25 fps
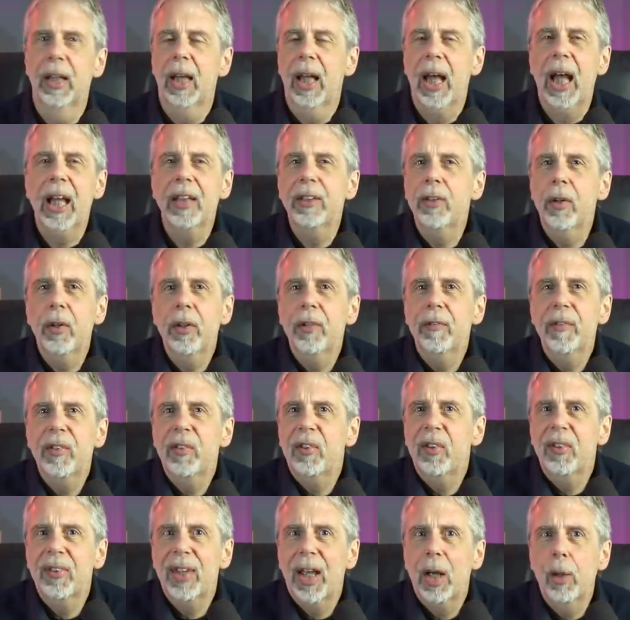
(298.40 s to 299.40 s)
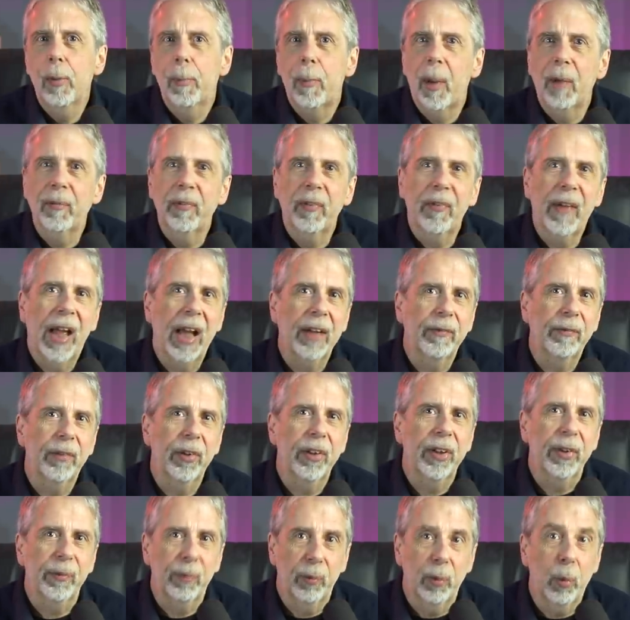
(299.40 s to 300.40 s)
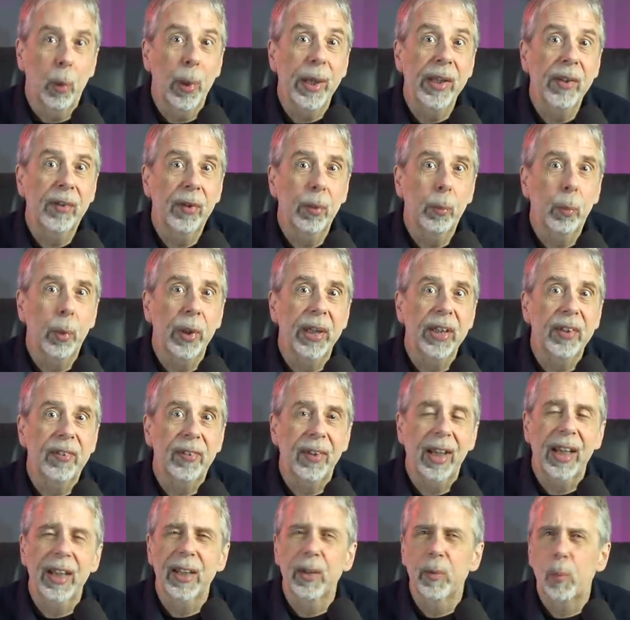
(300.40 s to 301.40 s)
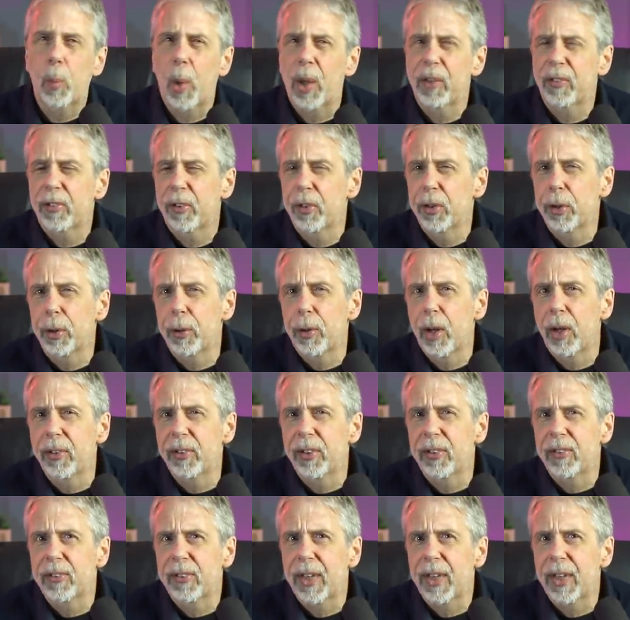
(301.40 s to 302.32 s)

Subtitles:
And none of this is helped by the fact that winter wheat in Western United